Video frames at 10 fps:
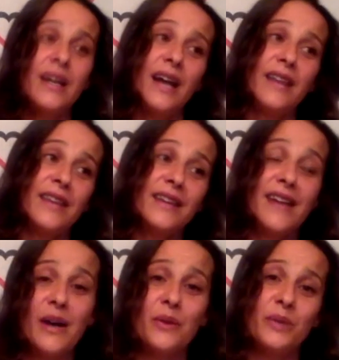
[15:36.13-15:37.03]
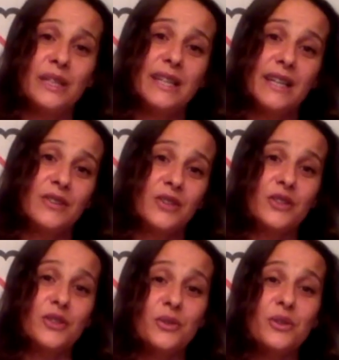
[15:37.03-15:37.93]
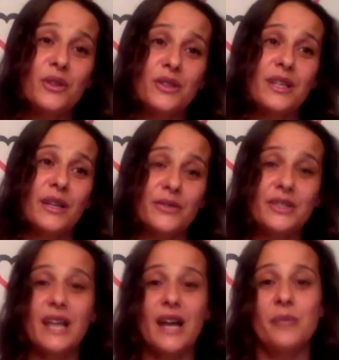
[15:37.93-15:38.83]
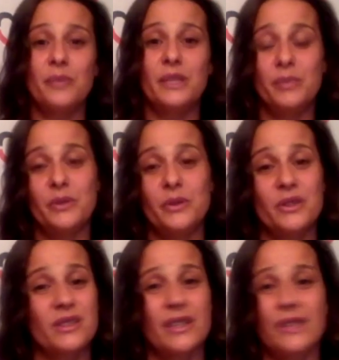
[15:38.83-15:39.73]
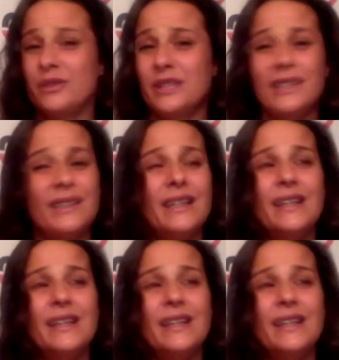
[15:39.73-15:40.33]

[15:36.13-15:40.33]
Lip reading: and then how we can just use ourselves to help people who are suffering